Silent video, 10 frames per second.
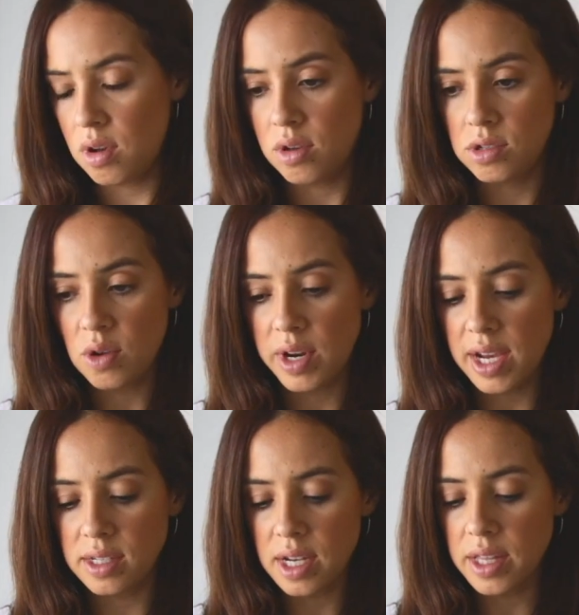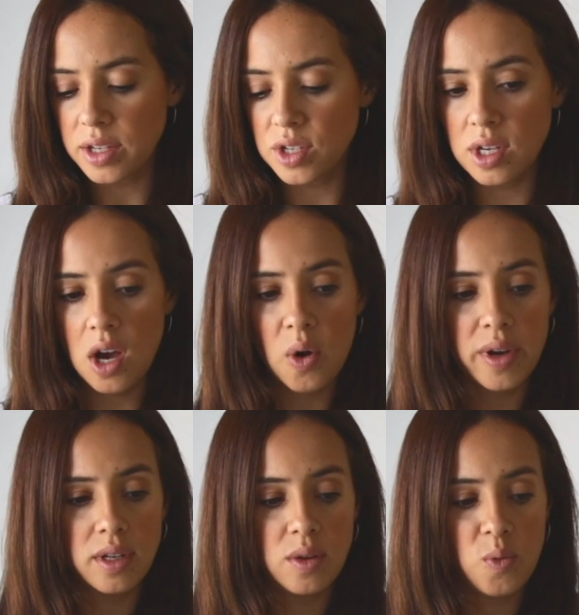So next I like to go
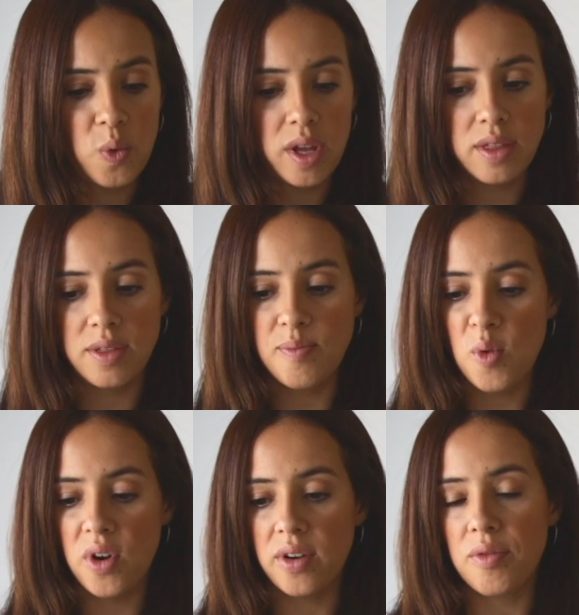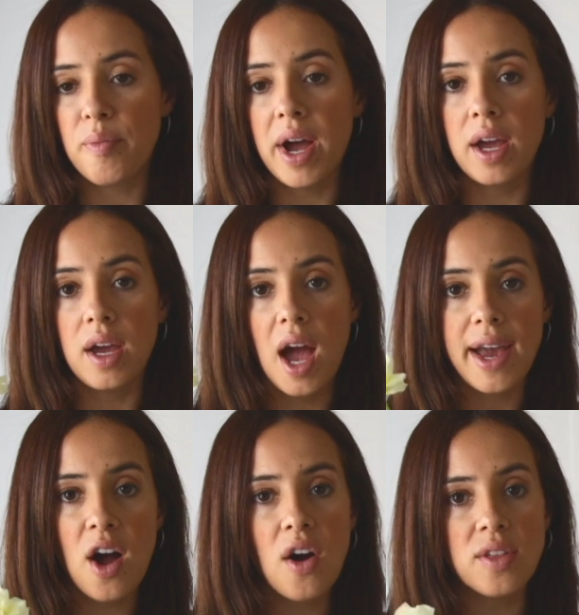in with more of my, I
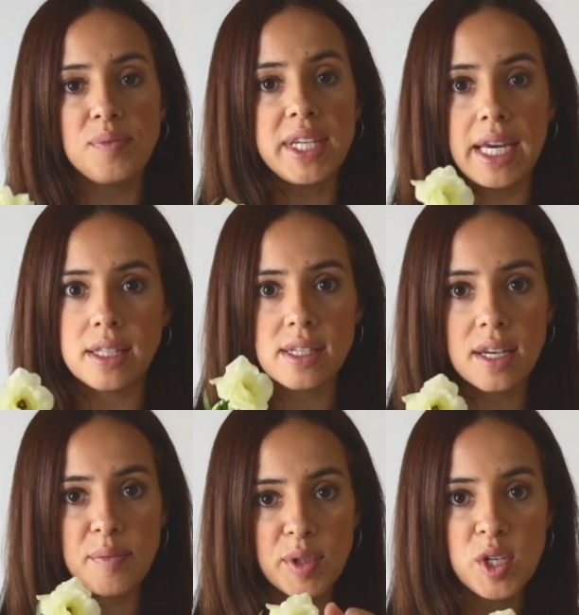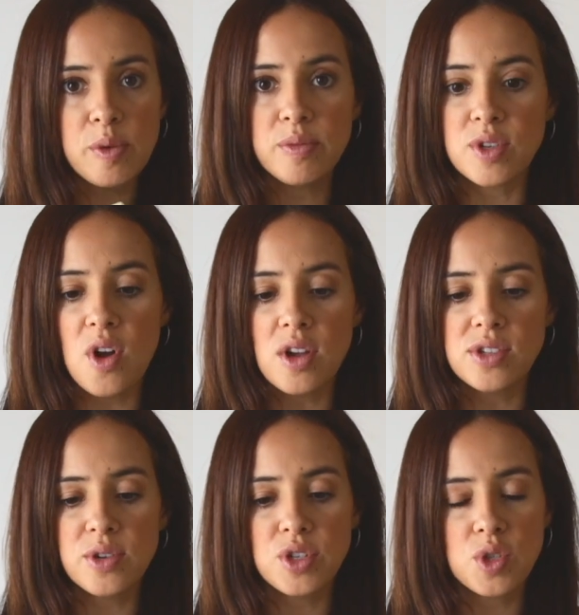call them dancing blooms. They're
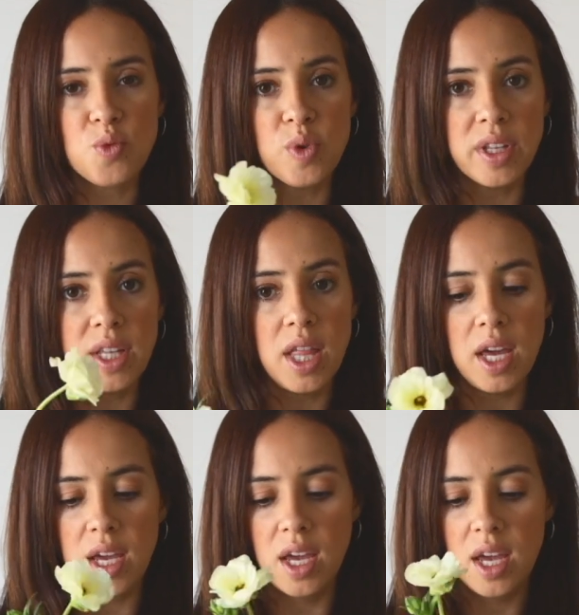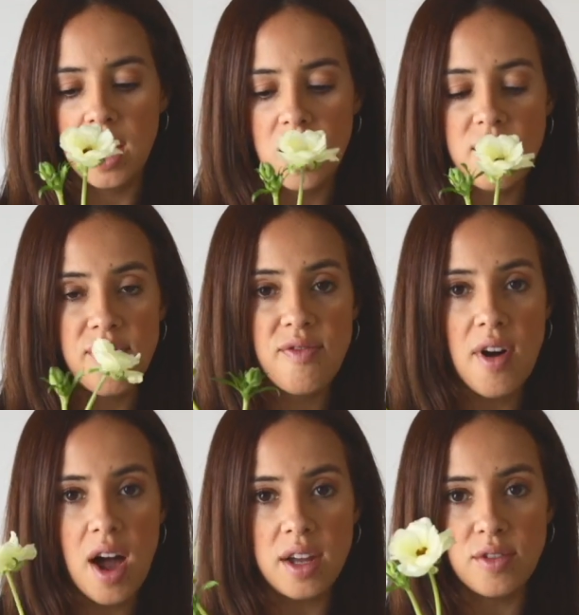also just really like
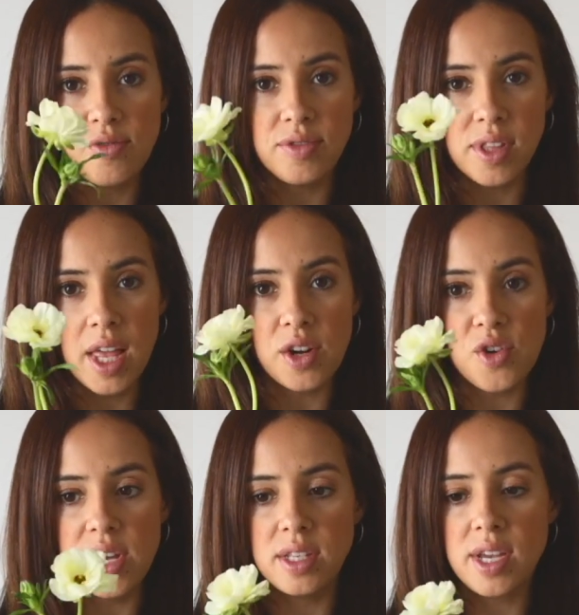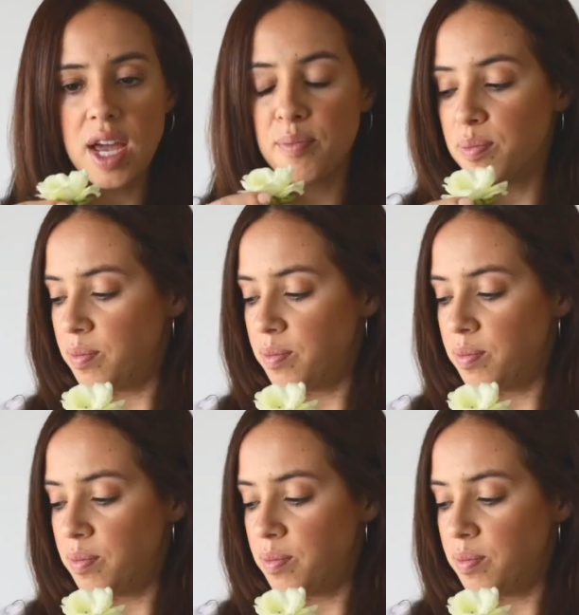fun, fluttery type